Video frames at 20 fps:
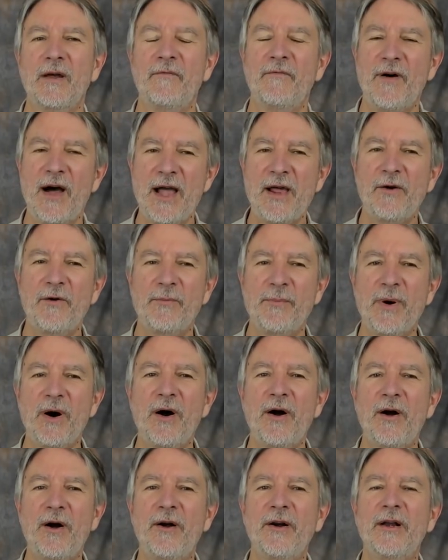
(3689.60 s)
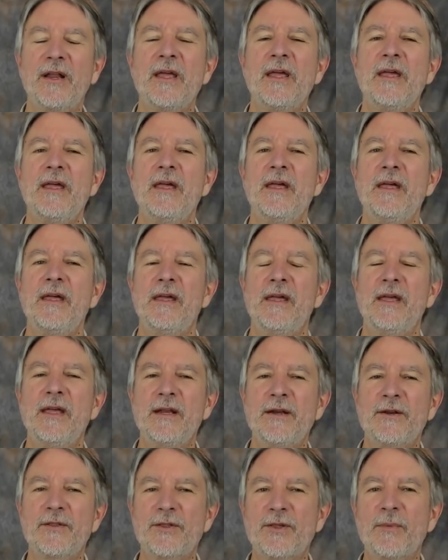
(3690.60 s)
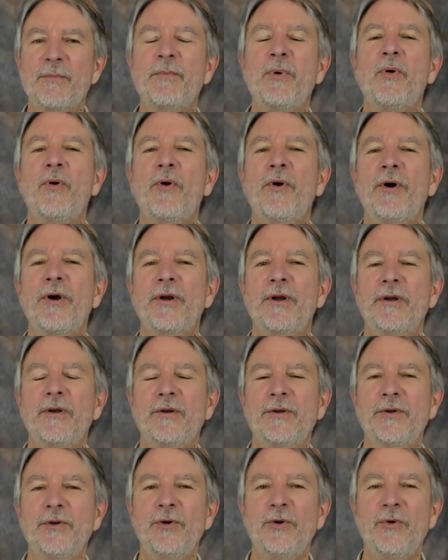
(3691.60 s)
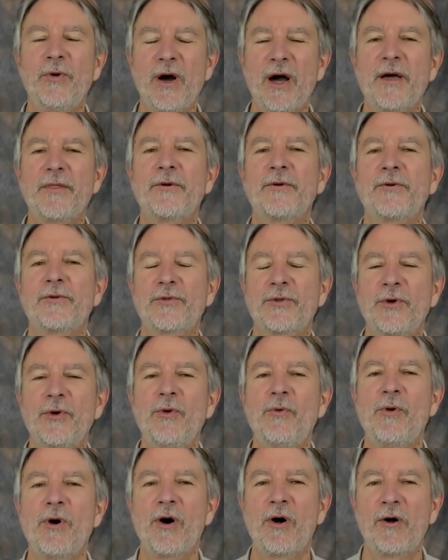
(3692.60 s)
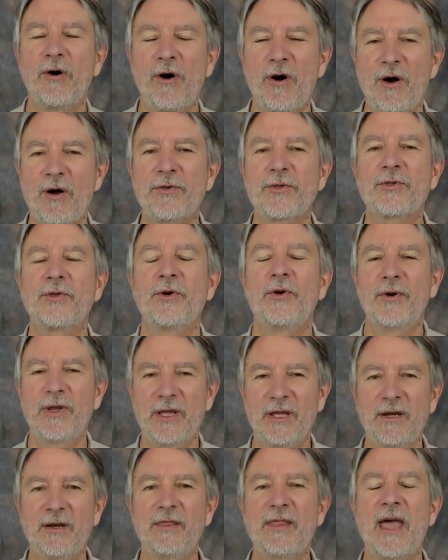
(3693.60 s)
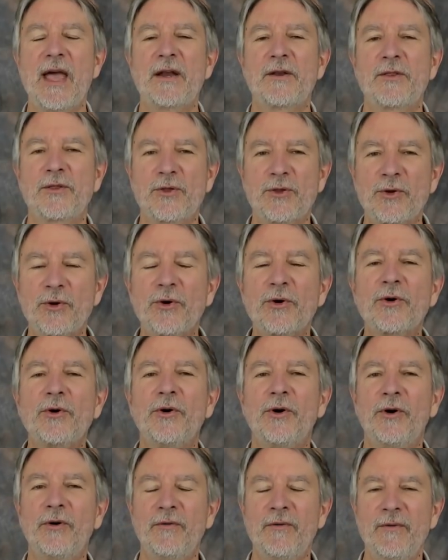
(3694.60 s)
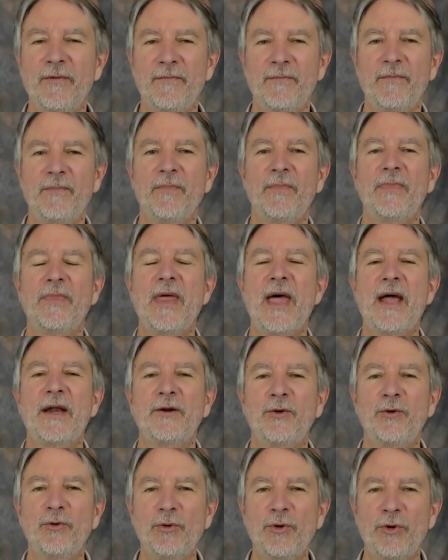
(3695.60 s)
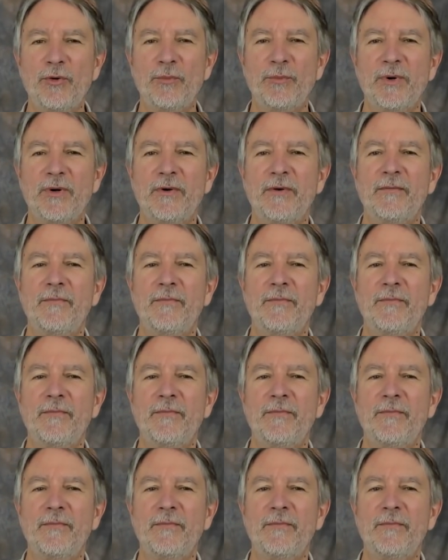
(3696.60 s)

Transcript: a vital part in support to others who are also in that circle, that group.